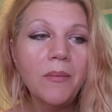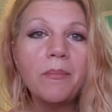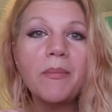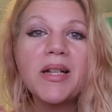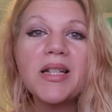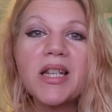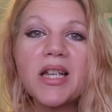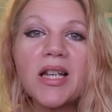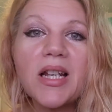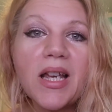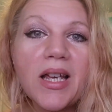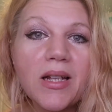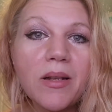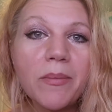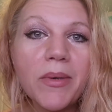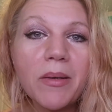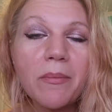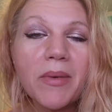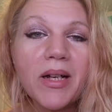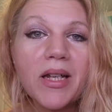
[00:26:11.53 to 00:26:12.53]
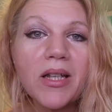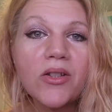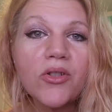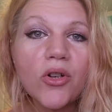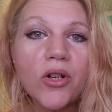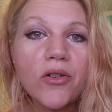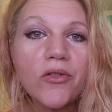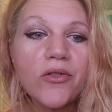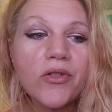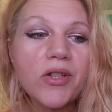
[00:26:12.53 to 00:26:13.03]
My dad had to be my
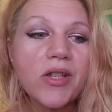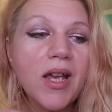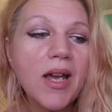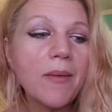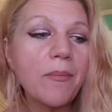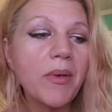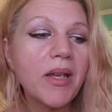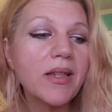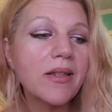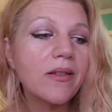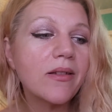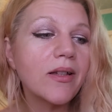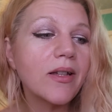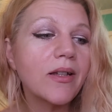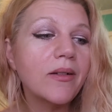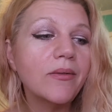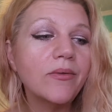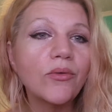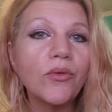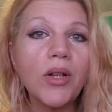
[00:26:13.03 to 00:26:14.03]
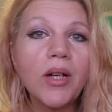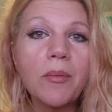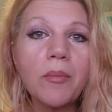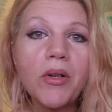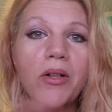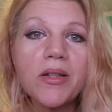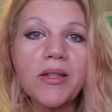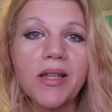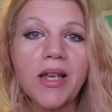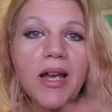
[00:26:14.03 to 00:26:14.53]
daughter's dad, basically.
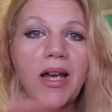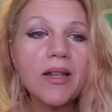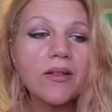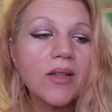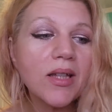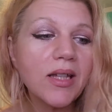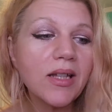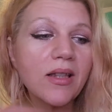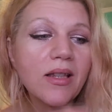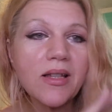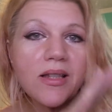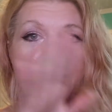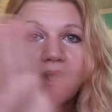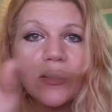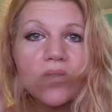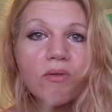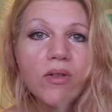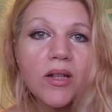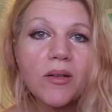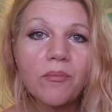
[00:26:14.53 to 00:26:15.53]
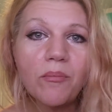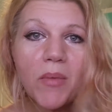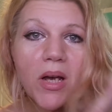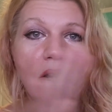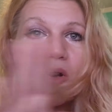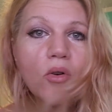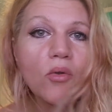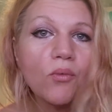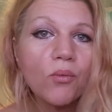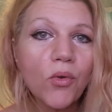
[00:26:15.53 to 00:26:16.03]
Grandpa dad, like, that's the only
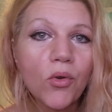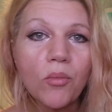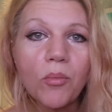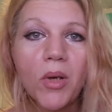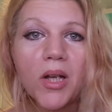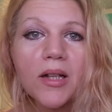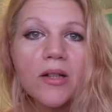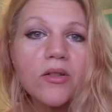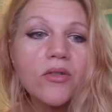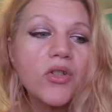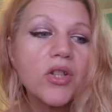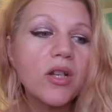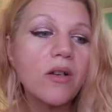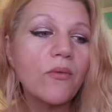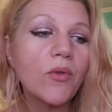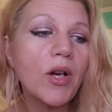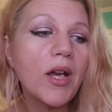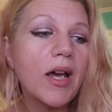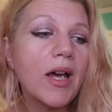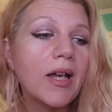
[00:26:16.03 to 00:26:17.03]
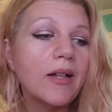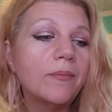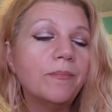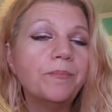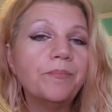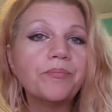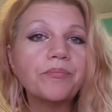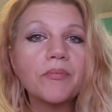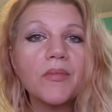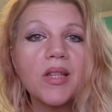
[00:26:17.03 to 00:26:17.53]
male role model she ever had
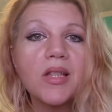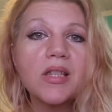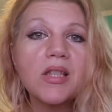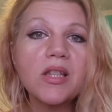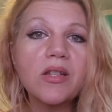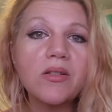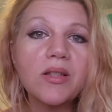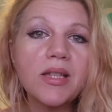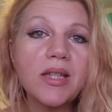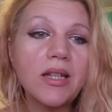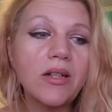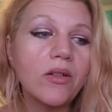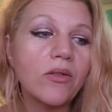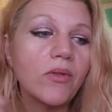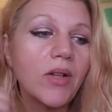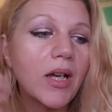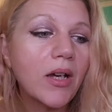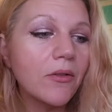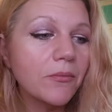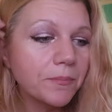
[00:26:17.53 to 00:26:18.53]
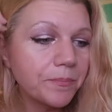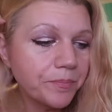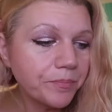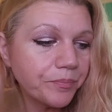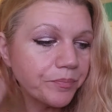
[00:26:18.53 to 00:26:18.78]
until Dino now.